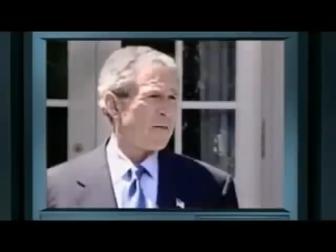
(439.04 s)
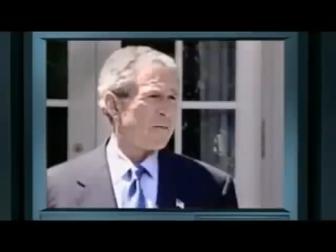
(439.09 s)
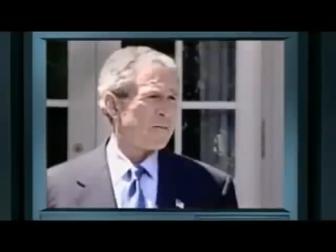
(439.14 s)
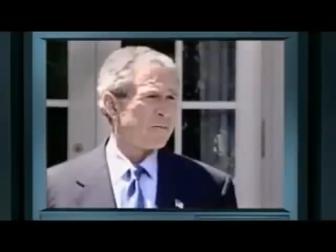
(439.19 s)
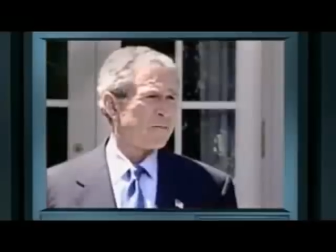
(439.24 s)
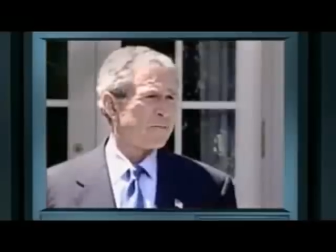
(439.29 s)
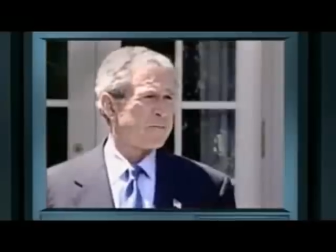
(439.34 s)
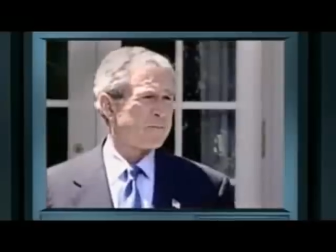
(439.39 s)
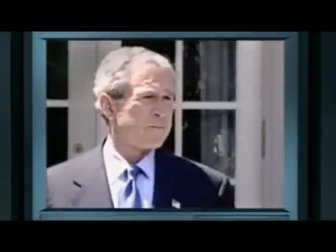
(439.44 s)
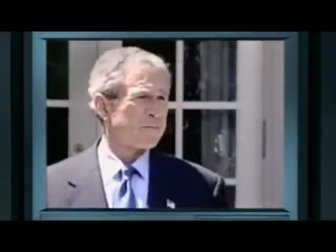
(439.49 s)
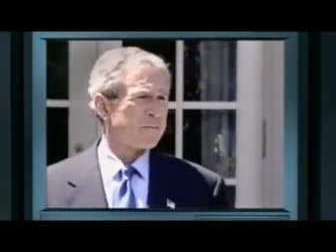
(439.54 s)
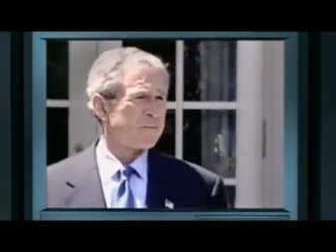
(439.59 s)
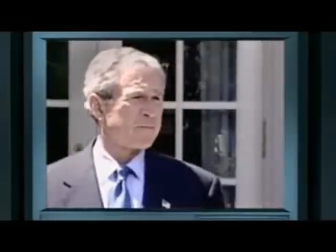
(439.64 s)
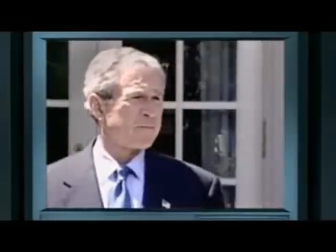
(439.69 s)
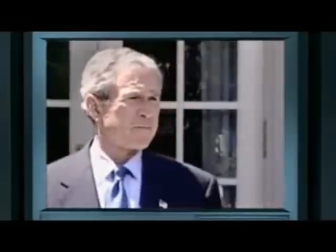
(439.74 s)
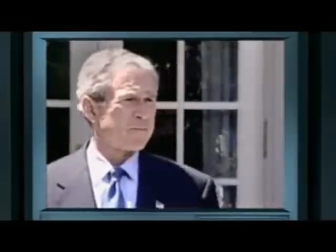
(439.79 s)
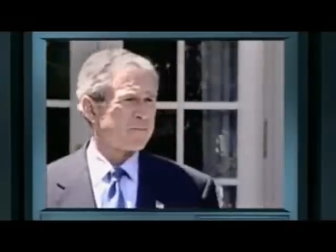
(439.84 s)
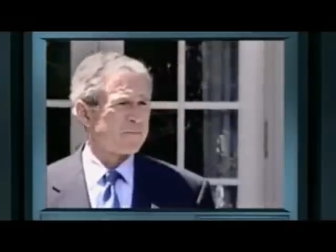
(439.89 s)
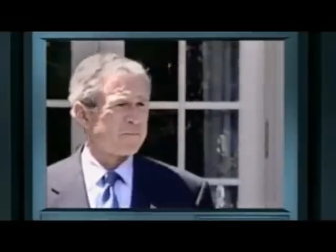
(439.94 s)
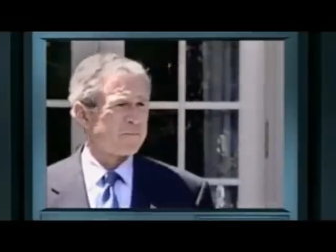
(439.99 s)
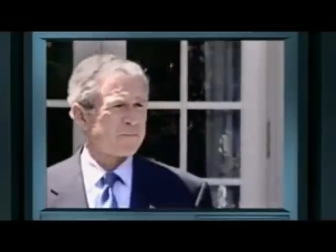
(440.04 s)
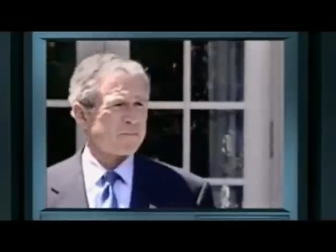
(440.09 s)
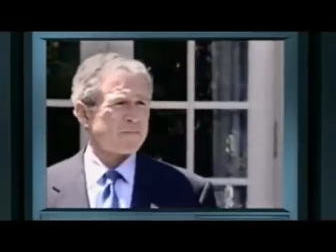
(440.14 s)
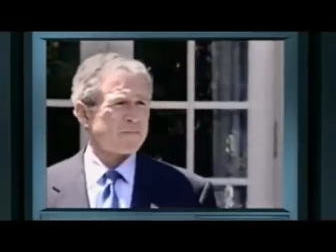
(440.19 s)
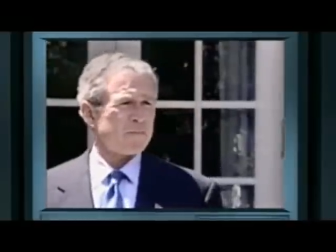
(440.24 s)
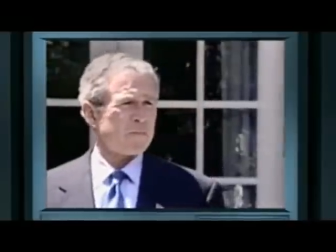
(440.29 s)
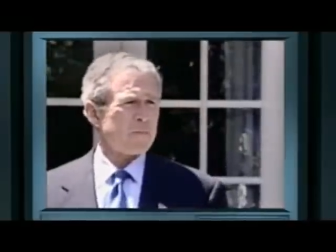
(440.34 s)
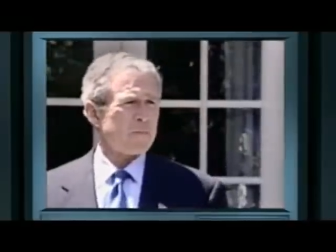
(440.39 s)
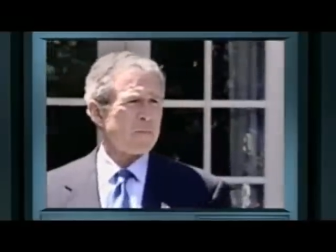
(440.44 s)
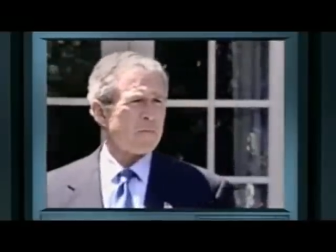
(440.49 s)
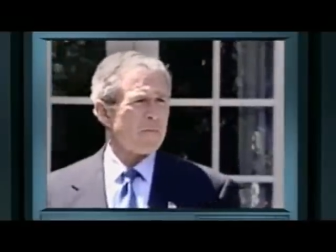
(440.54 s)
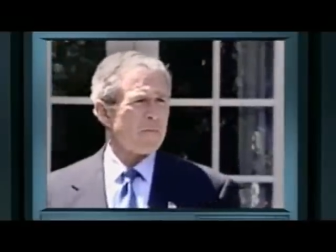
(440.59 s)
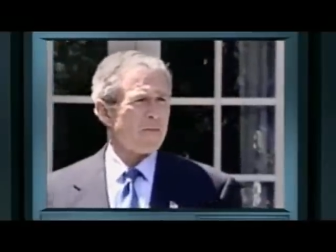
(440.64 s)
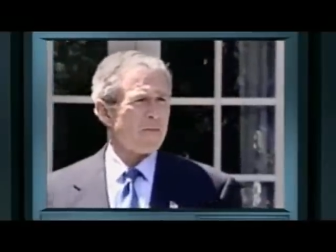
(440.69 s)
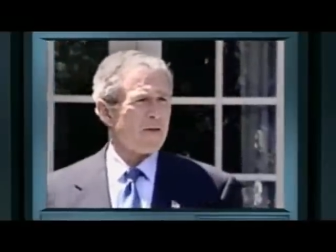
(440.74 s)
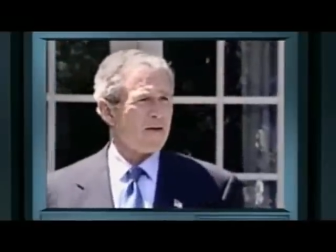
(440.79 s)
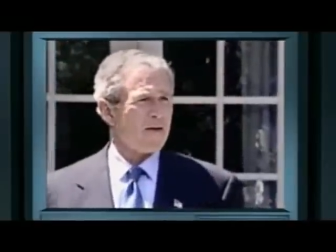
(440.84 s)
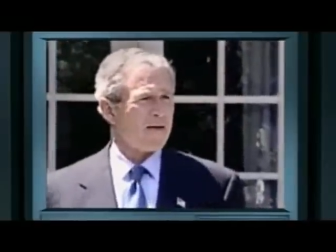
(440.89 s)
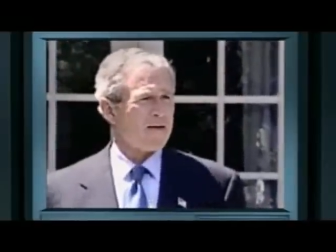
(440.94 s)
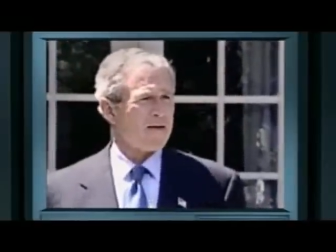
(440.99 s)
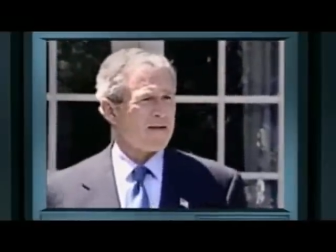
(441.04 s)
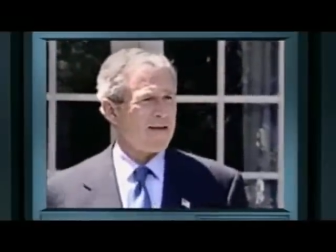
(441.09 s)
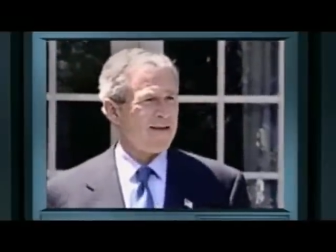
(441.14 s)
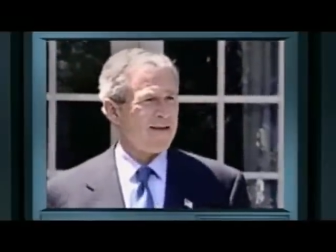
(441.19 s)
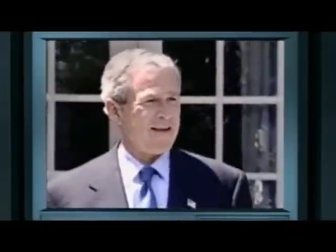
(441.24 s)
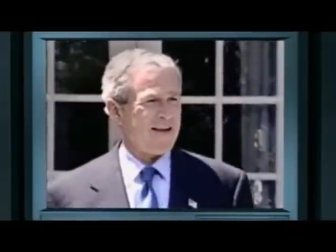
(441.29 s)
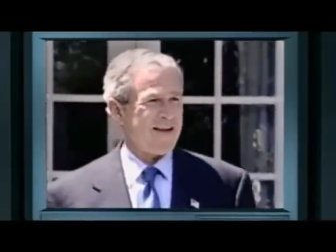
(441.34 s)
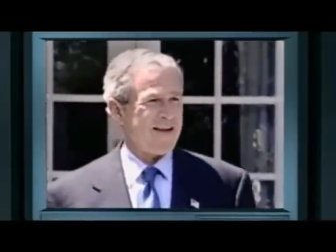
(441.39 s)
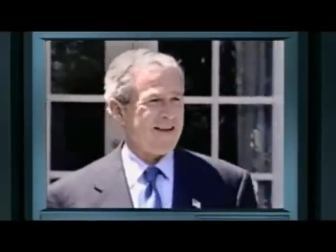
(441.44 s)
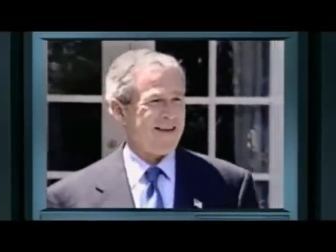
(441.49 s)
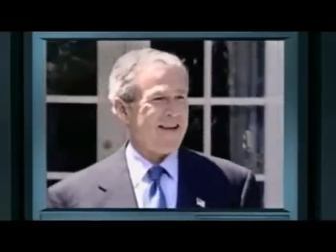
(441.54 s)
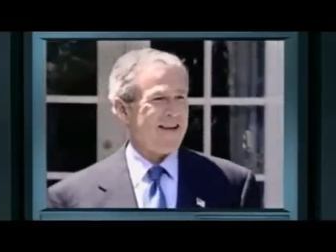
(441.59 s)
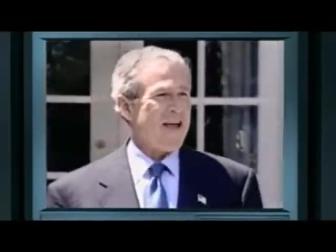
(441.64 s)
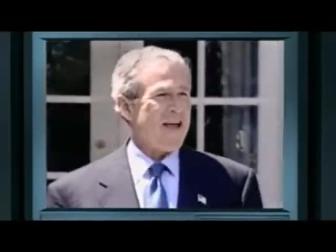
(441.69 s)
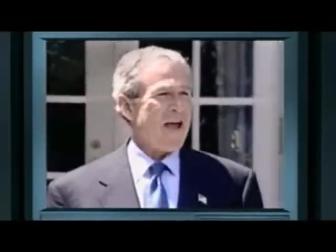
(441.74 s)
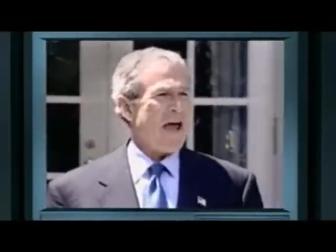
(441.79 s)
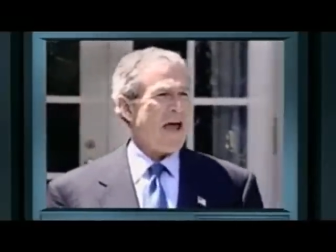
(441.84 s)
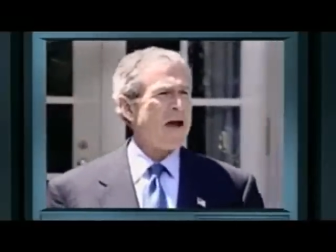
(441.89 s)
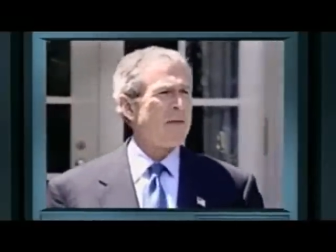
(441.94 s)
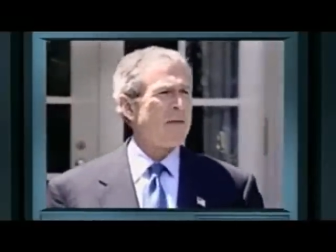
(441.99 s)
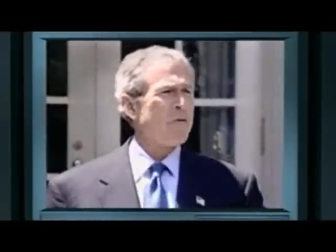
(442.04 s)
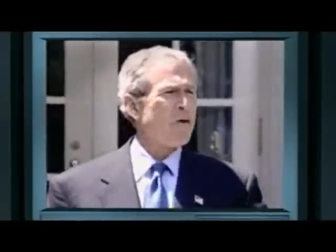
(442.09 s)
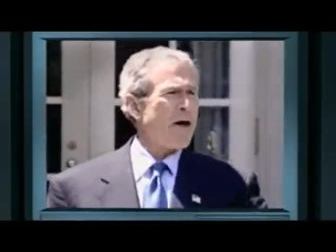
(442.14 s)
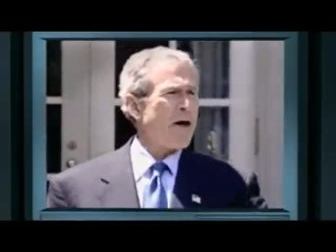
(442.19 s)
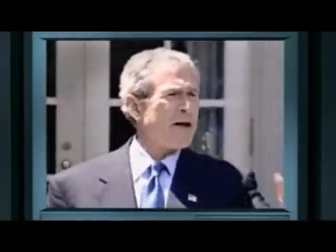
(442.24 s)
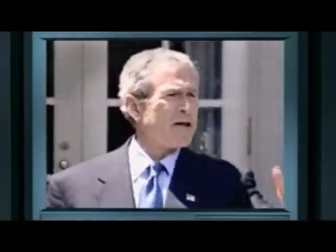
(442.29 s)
deserve to have a transcript or to be able to see what Adam, you said?